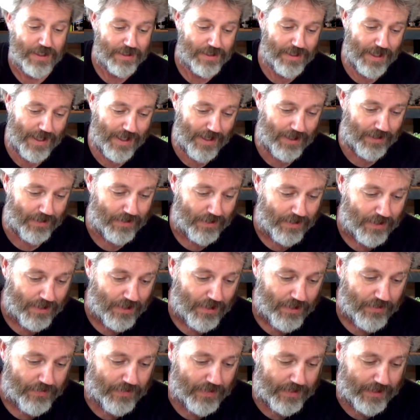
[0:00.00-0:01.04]
Now,
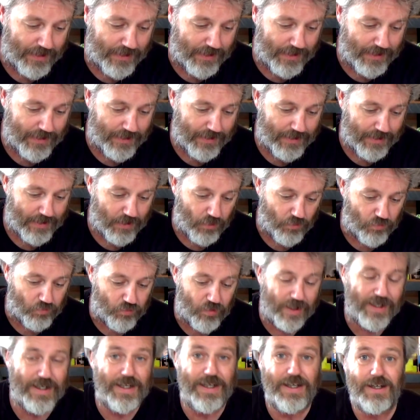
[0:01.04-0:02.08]
the
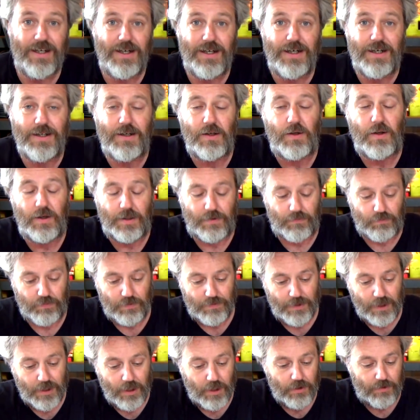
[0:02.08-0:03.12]
regular,
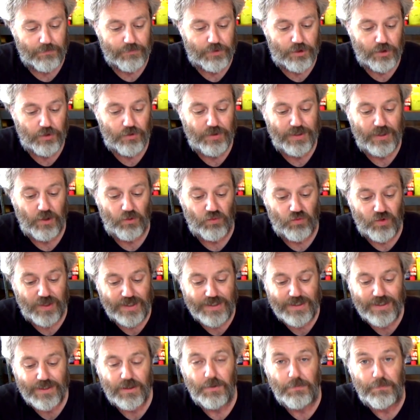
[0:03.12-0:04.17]
I'm doing
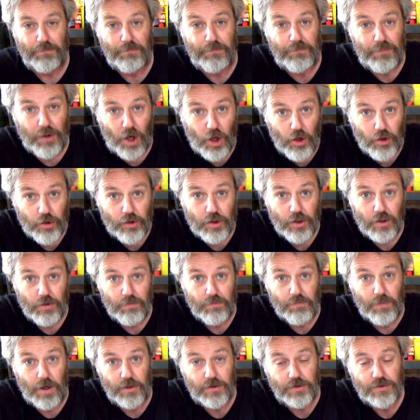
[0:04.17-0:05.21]
regular bloke
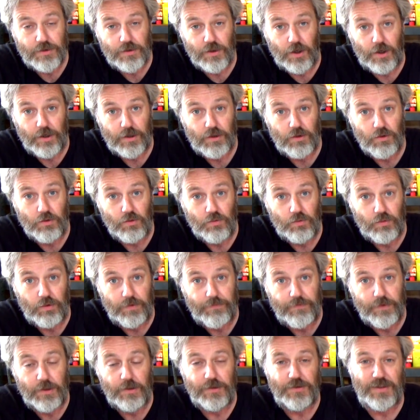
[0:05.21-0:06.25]
motorcycle
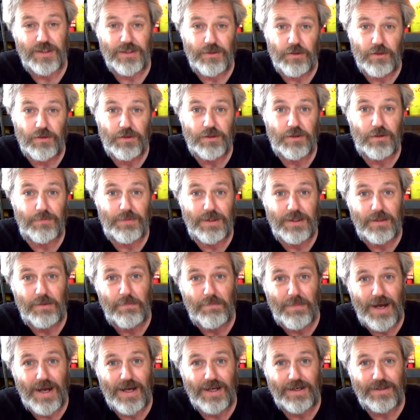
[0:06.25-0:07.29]
reviews. It used to be
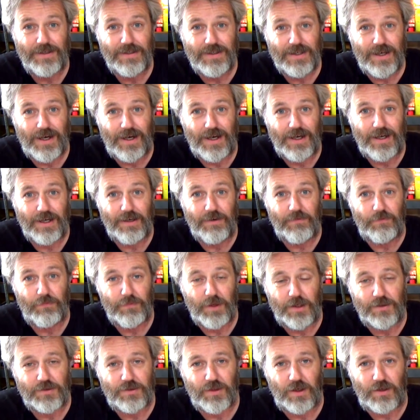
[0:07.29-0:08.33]
Man Cave
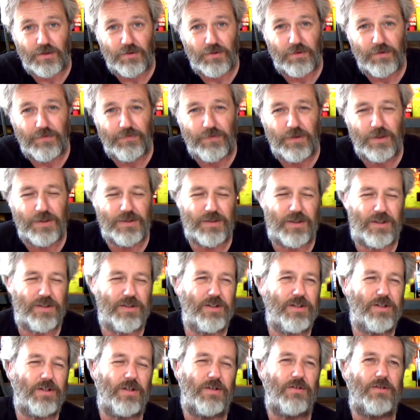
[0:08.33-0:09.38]
motorcycle reviews, and I
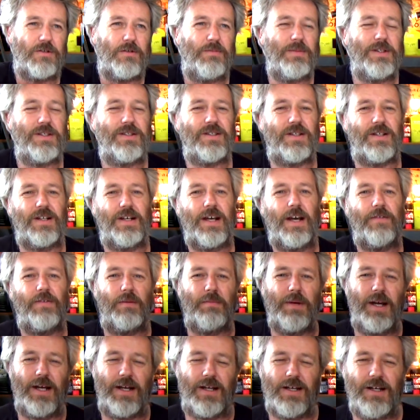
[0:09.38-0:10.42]
just thought it was a bit silly
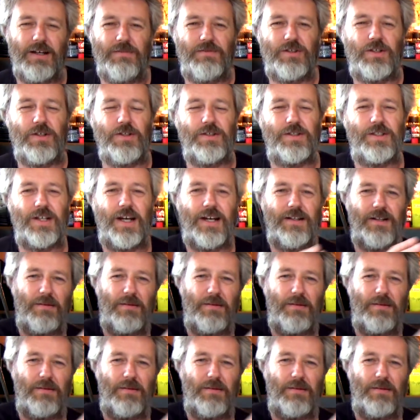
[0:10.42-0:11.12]
having Man Cave Tuesday and